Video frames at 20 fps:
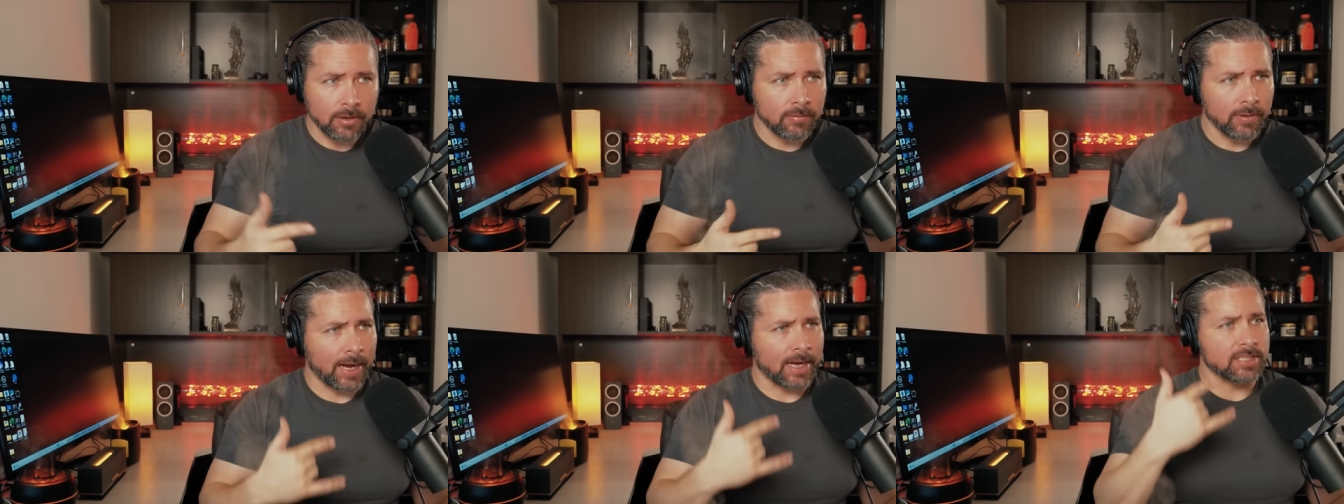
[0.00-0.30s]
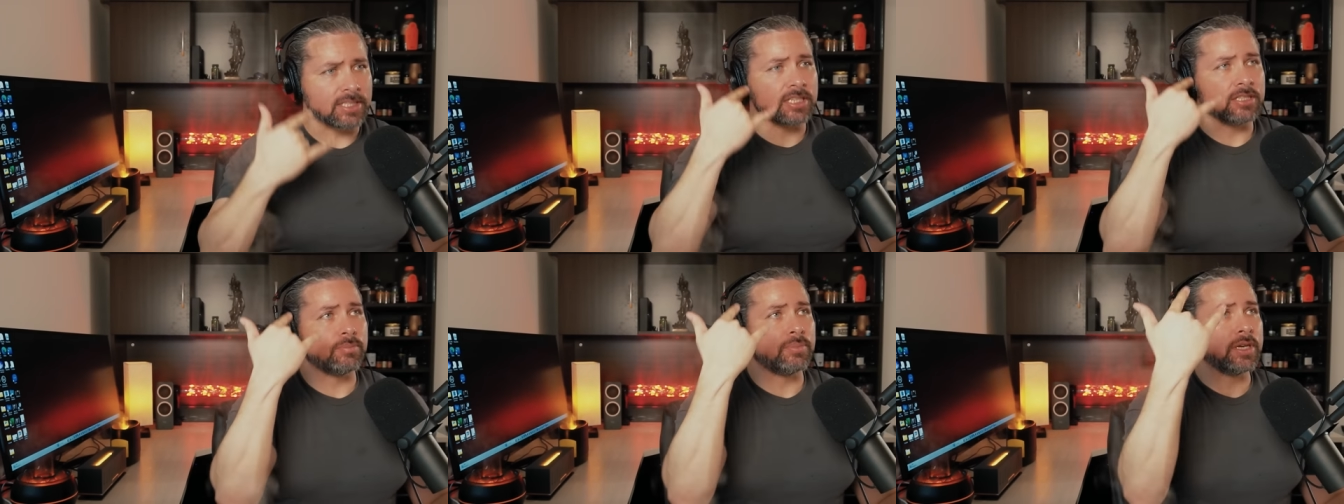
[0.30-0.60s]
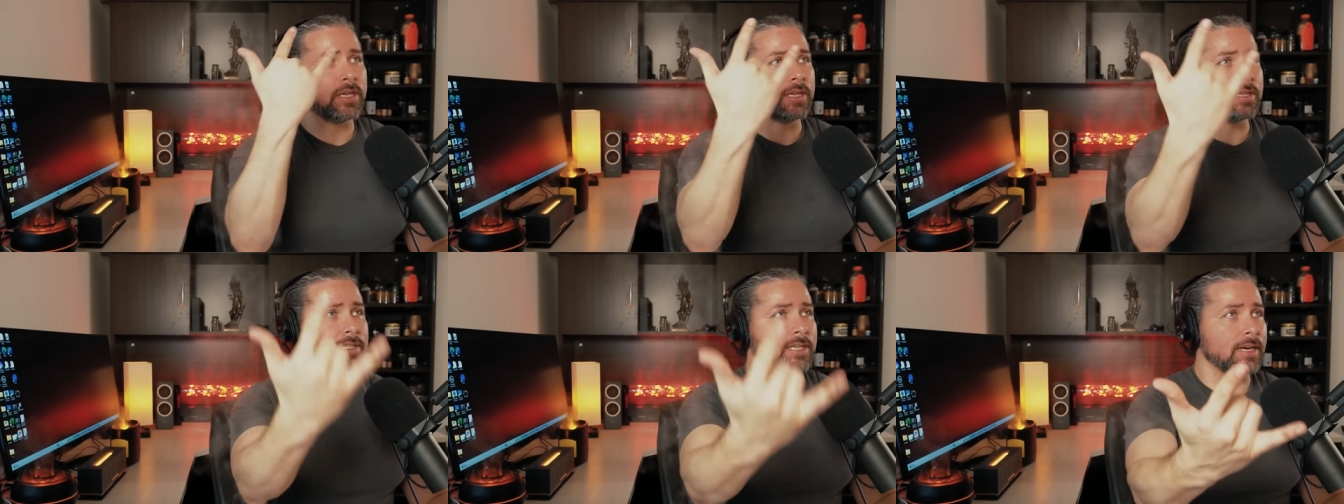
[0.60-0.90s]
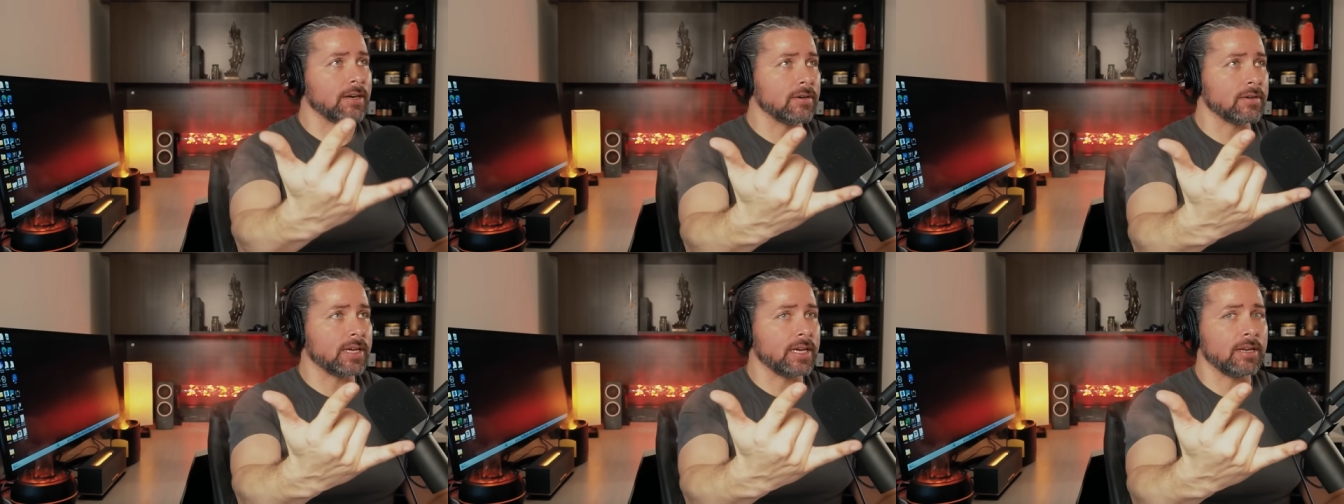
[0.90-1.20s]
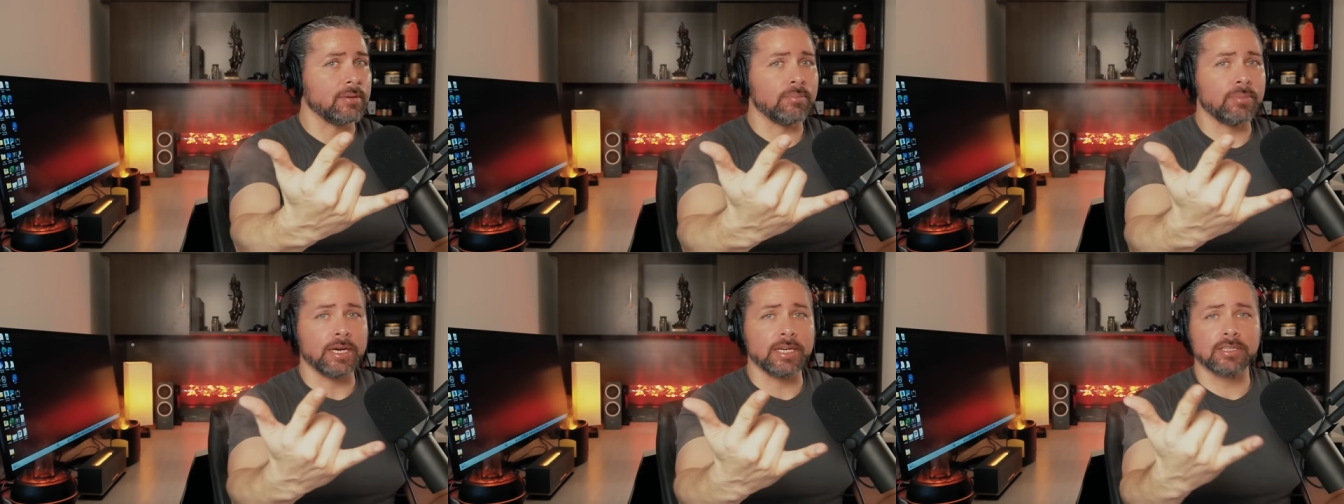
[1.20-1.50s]
as he's being
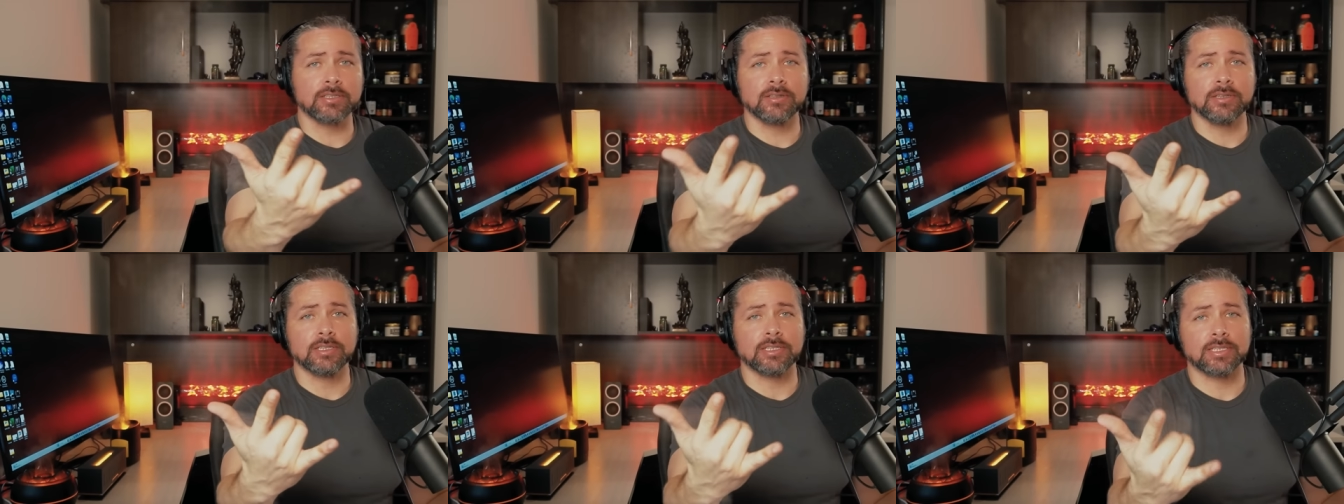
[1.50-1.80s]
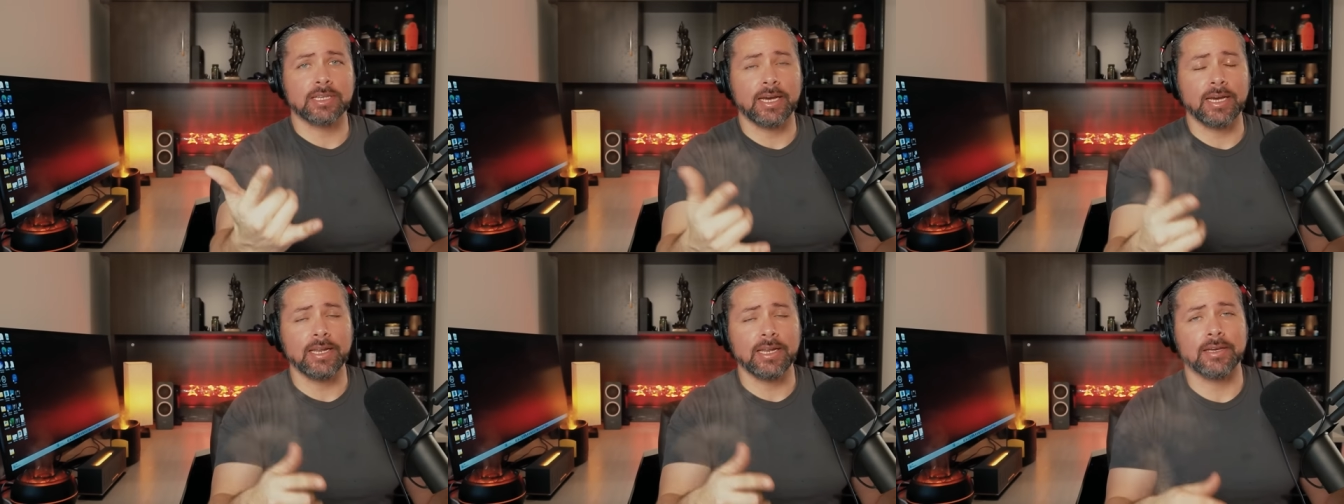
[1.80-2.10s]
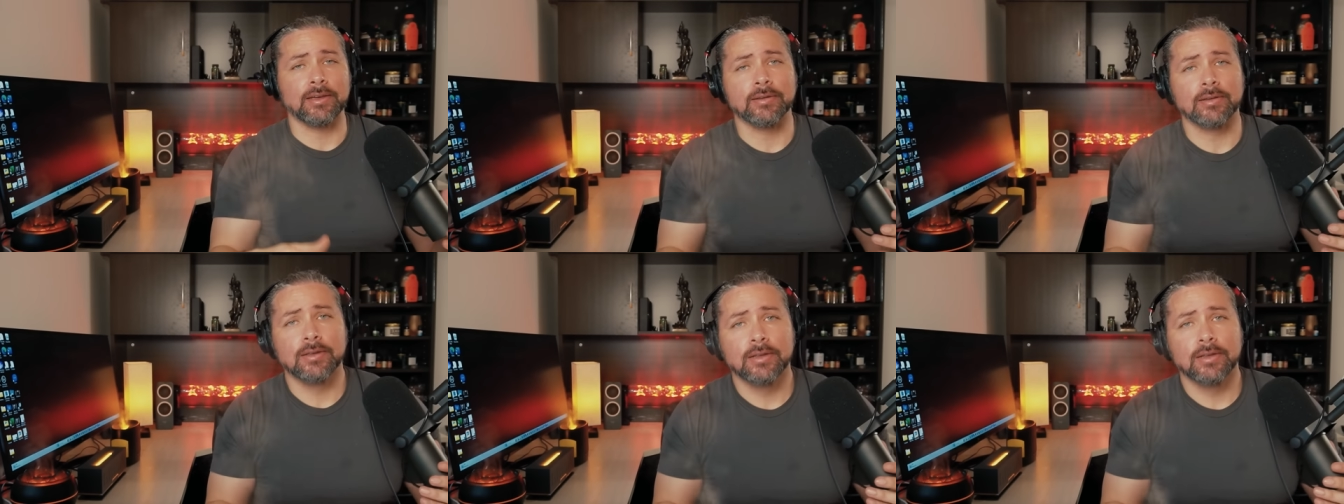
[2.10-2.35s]
interrogated, basically stating,